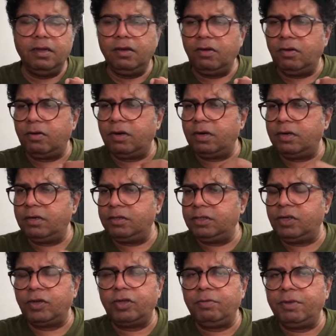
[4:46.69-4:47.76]
or a
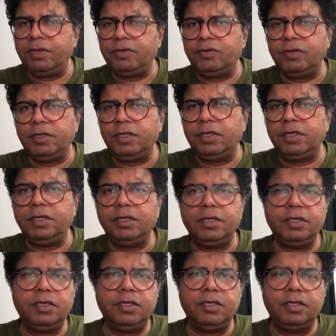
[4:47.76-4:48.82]
documentary
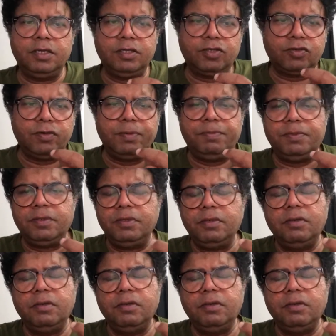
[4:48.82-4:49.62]
script.